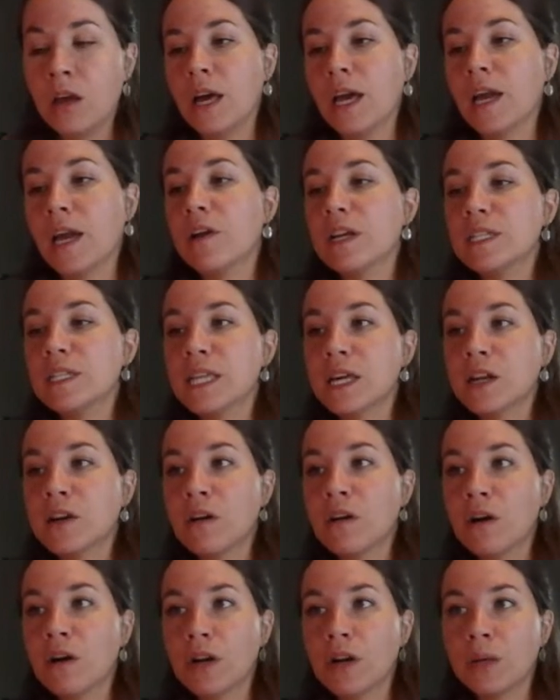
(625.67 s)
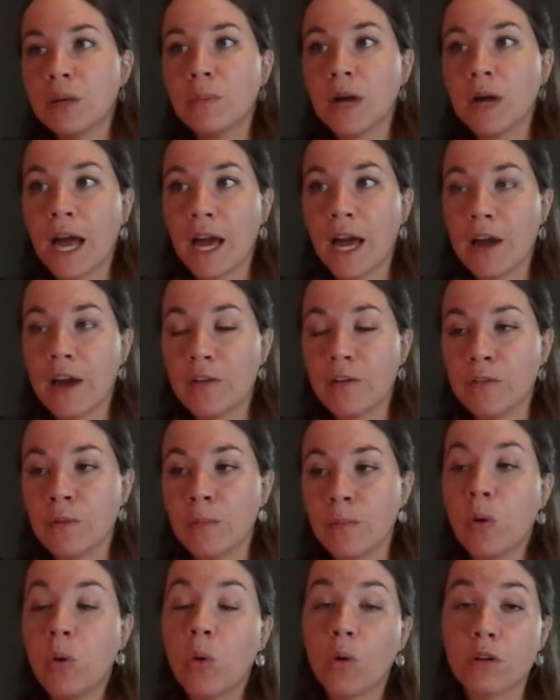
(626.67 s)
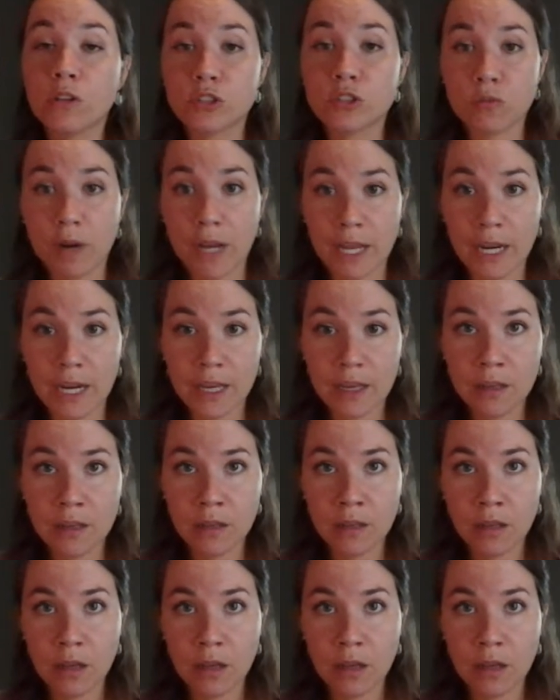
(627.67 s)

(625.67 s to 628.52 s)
Areas that already have poor draining